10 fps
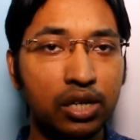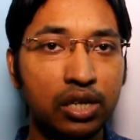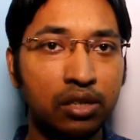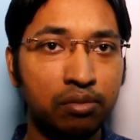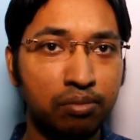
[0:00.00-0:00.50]

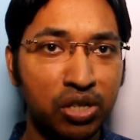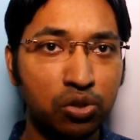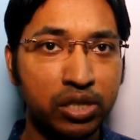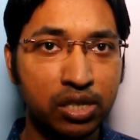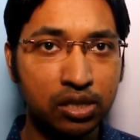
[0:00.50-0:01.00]
in
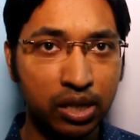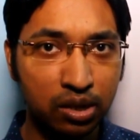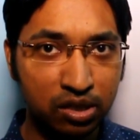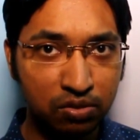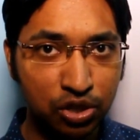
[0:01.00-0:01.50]
meiotic
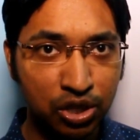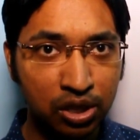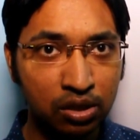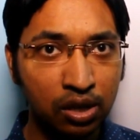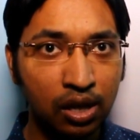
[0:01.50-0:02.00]
cell
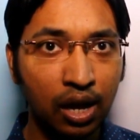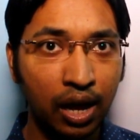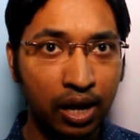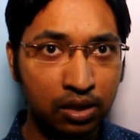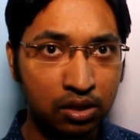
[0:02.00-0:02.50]
division,
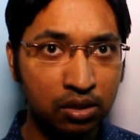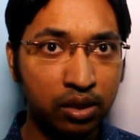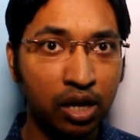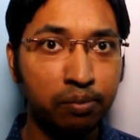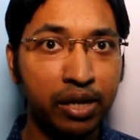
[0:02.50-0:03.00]
and
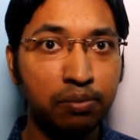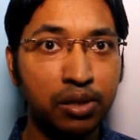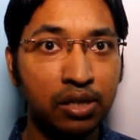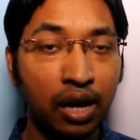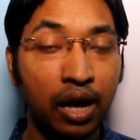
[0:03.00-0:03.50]
there may
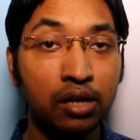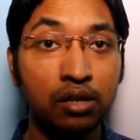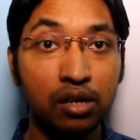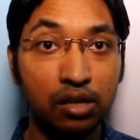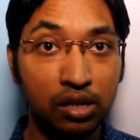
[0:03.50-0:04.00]
be
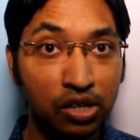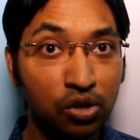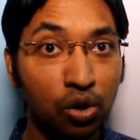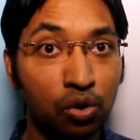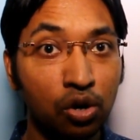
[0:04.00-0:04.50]
an
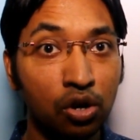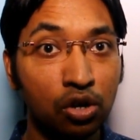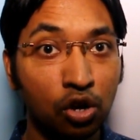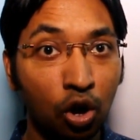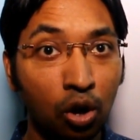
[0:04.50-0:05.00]
error
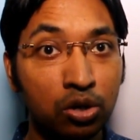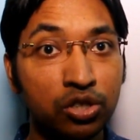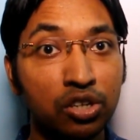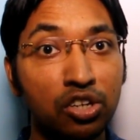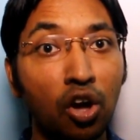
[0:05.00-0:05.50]

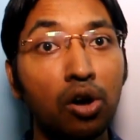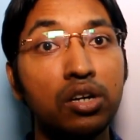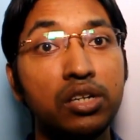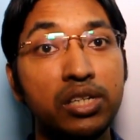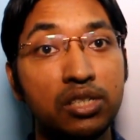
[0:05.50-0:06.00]
called
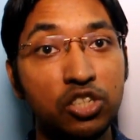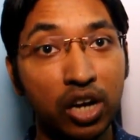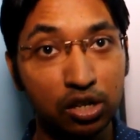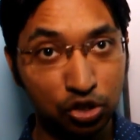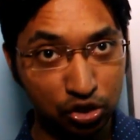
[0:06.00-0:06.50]

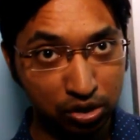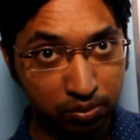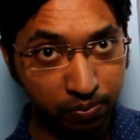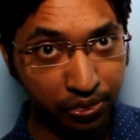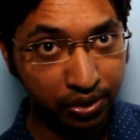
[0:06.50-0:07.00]
non-disjunction.
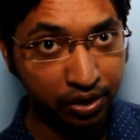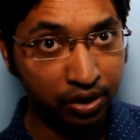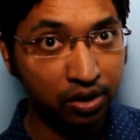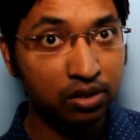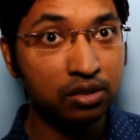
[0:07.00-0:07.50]

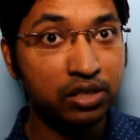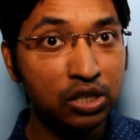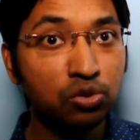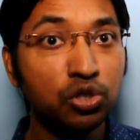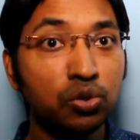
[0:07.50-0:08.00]

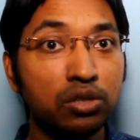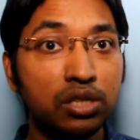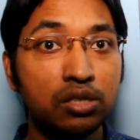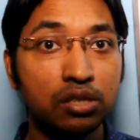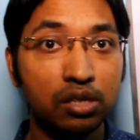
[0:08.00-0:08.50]
Due to
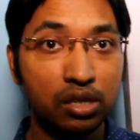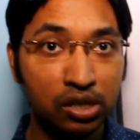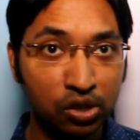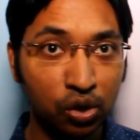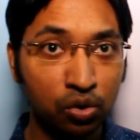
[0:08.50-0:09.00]
this
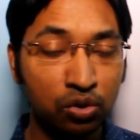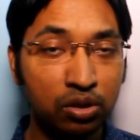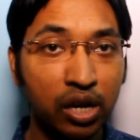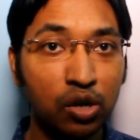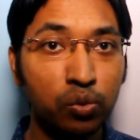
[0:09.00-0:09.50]
error,
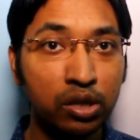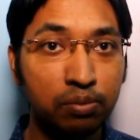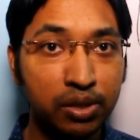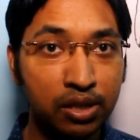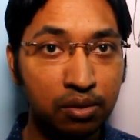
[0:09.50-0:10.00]
there will
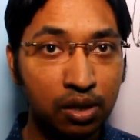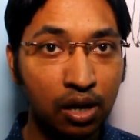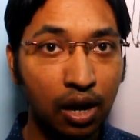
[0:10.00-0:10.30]
be